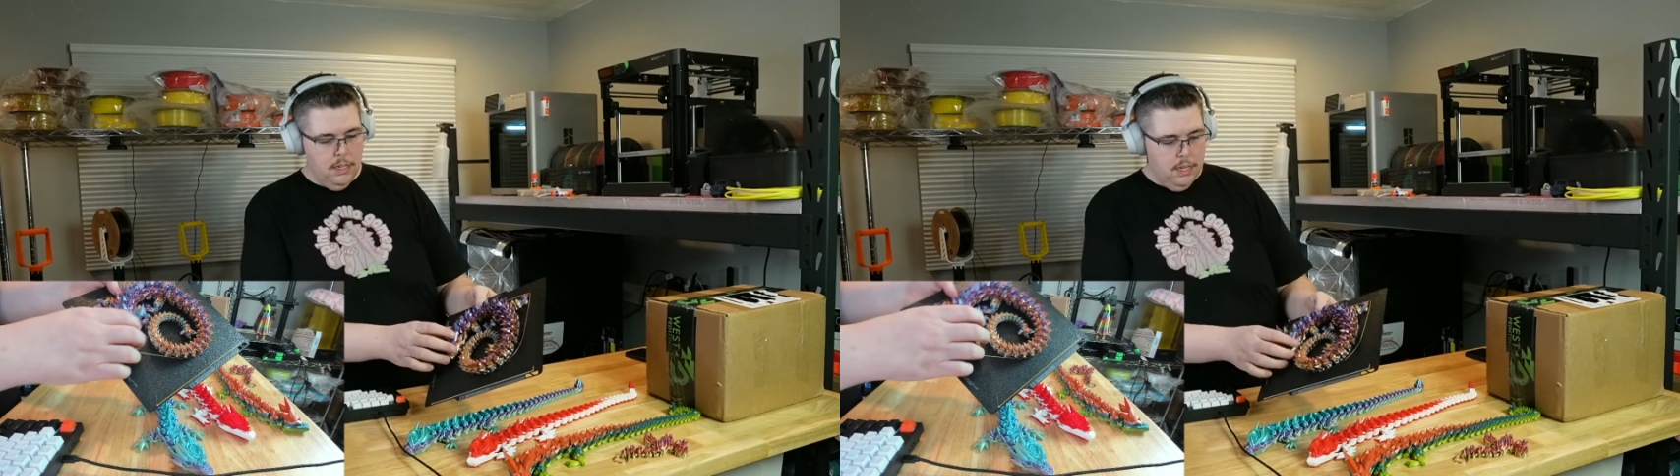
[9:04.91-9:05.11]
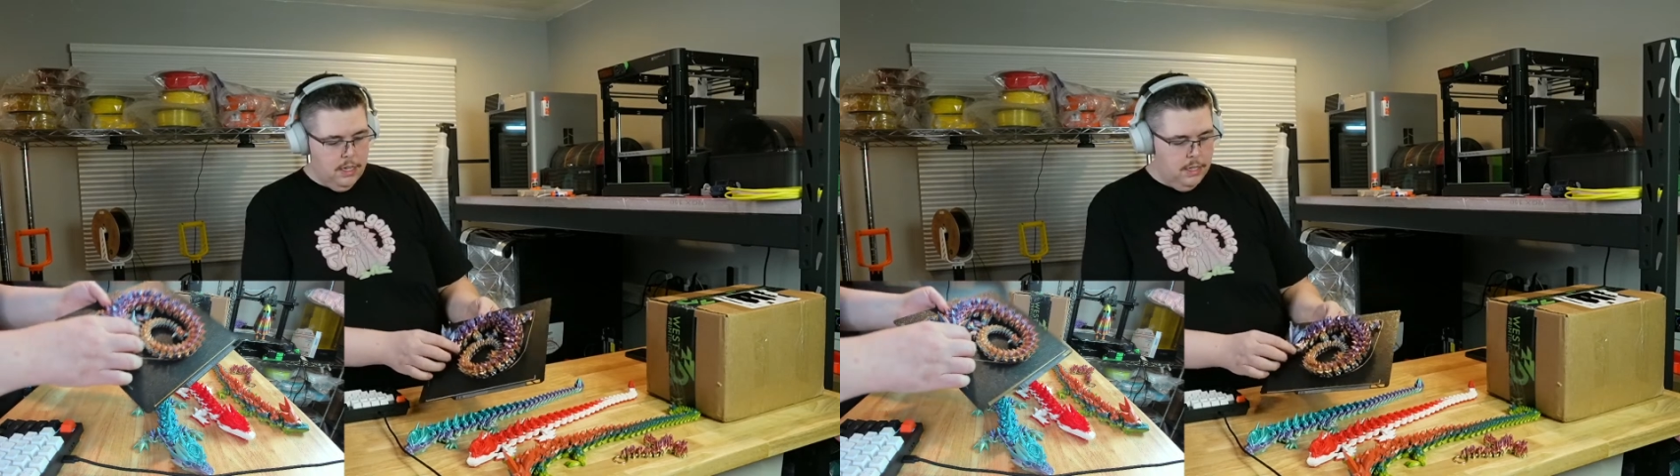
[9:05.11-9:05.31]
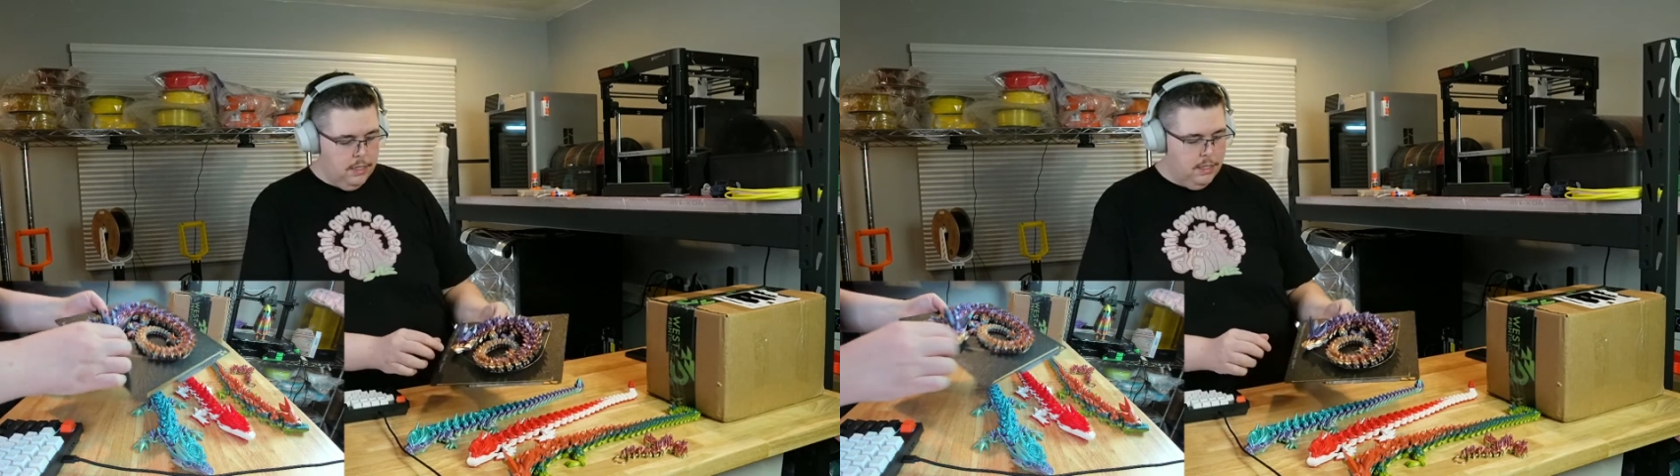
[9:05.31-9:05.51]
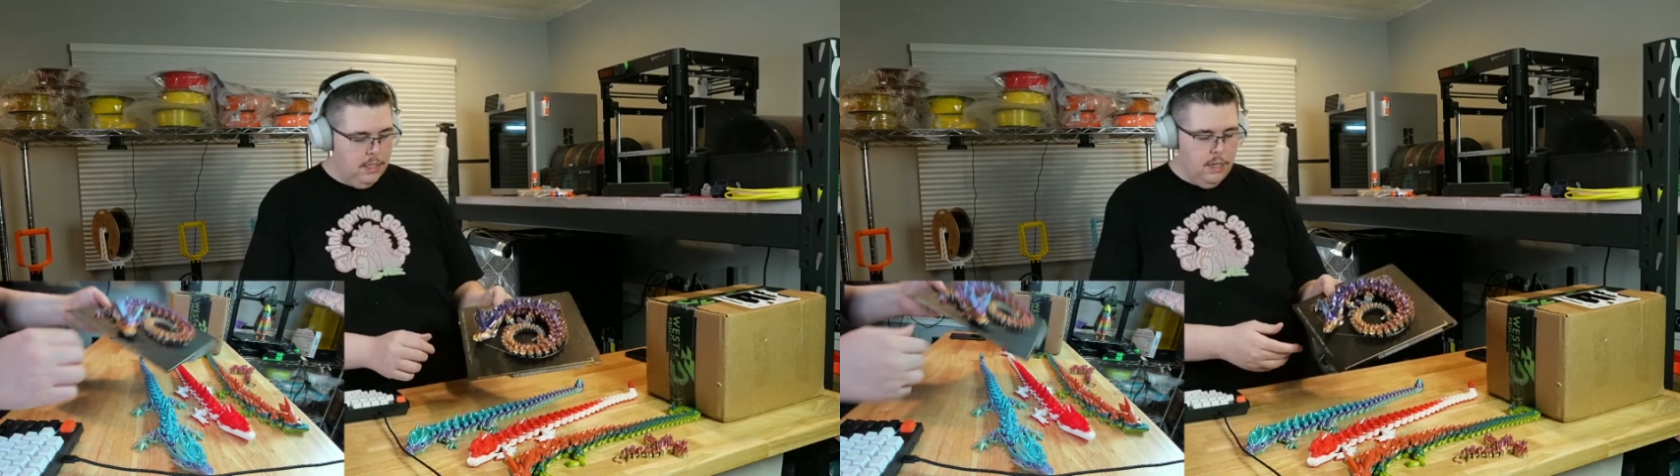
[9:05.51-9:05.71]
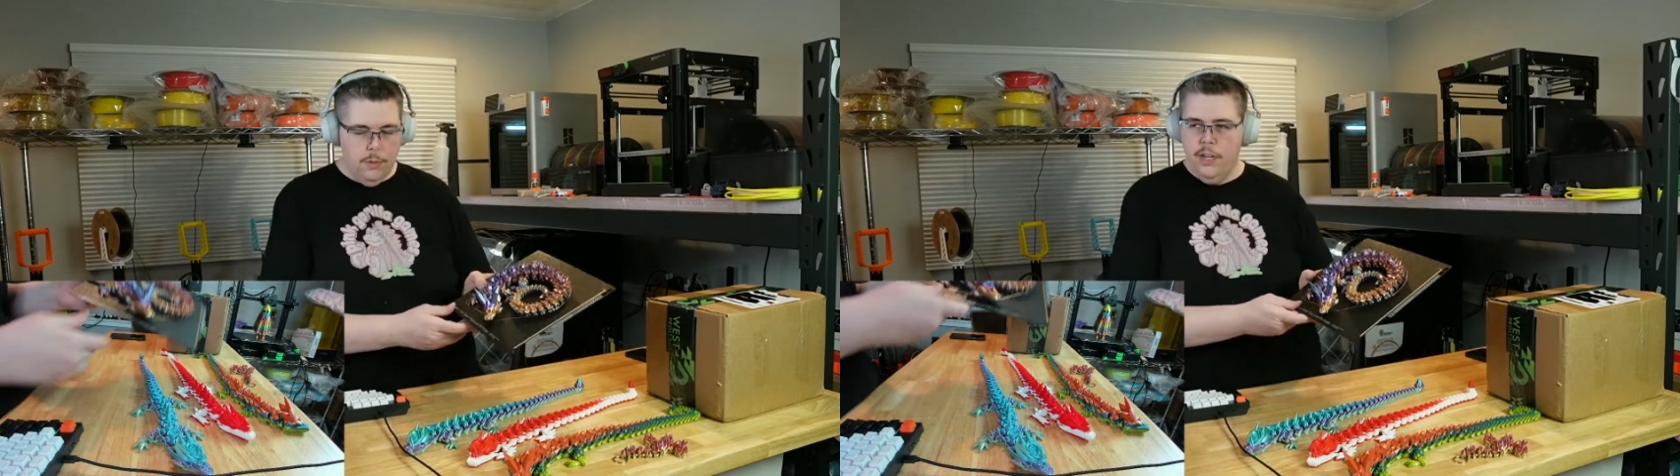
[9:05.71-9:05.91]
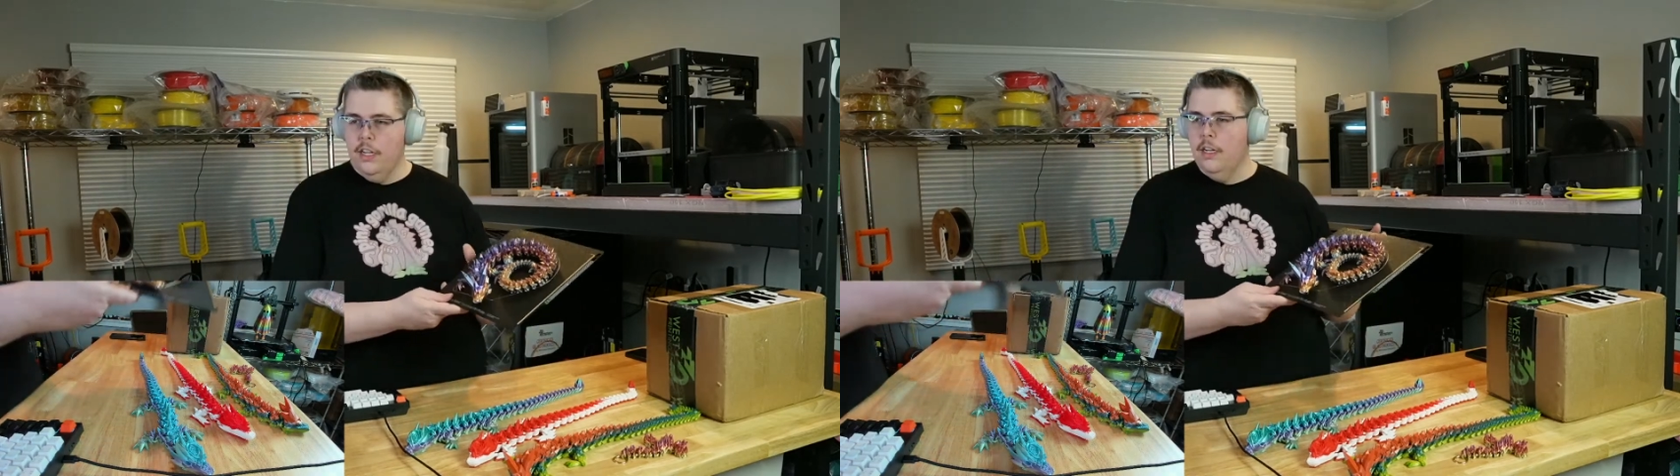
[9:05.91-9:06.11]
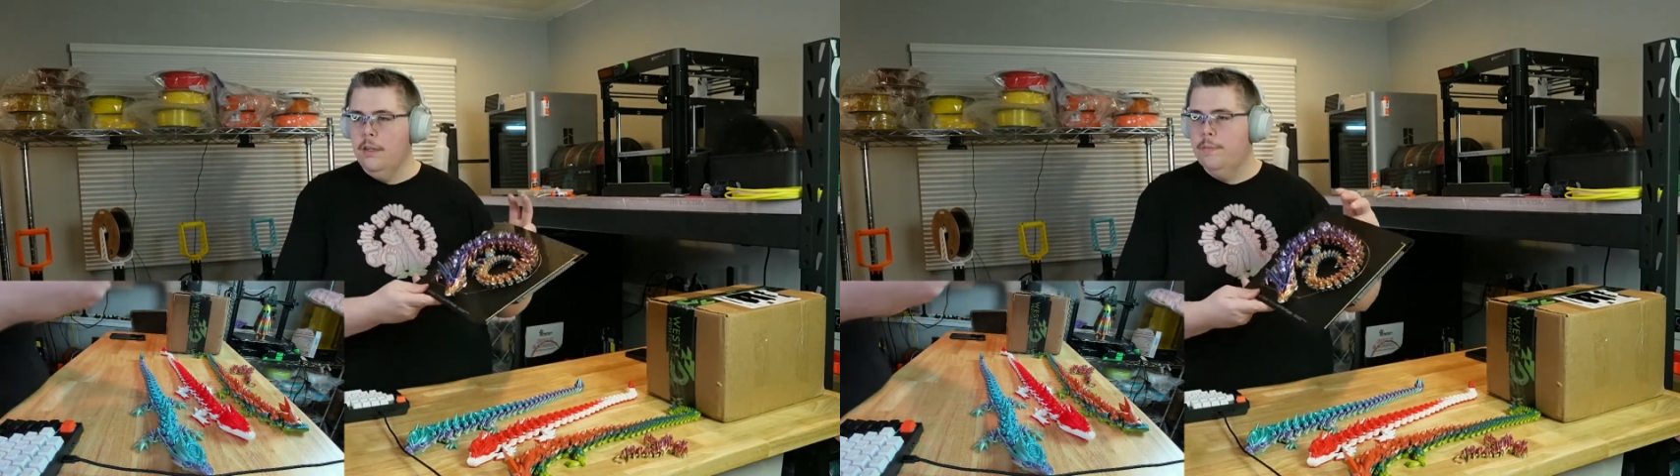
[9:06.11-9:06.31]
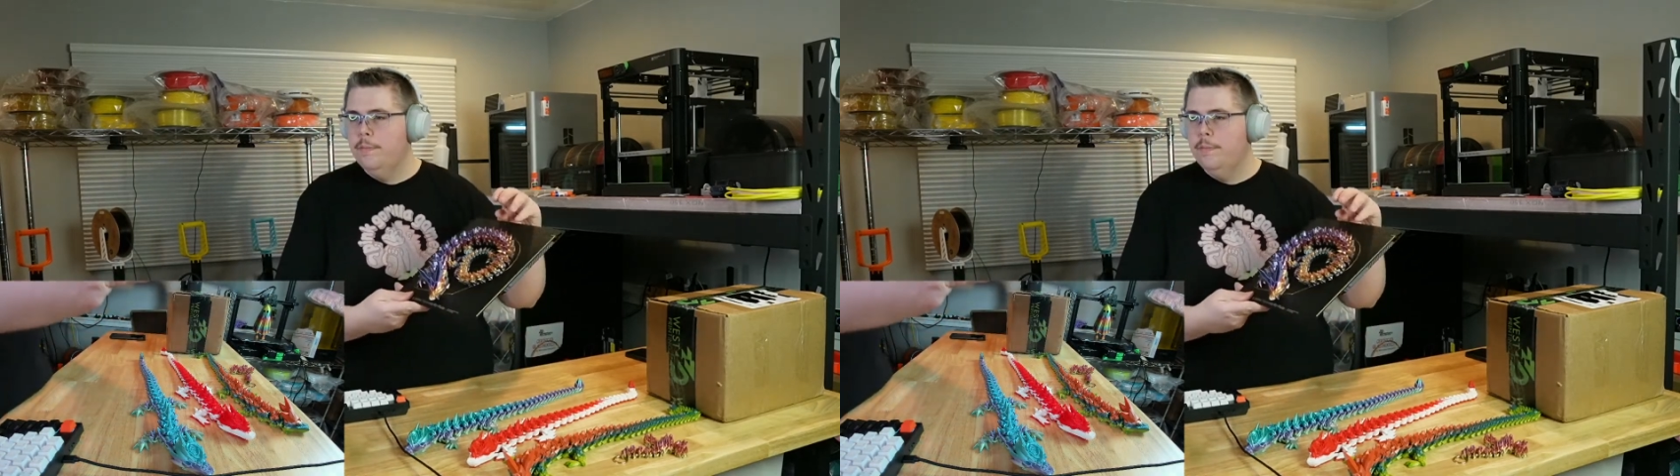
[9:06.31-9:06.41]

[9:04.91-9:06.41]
is a Cinderwing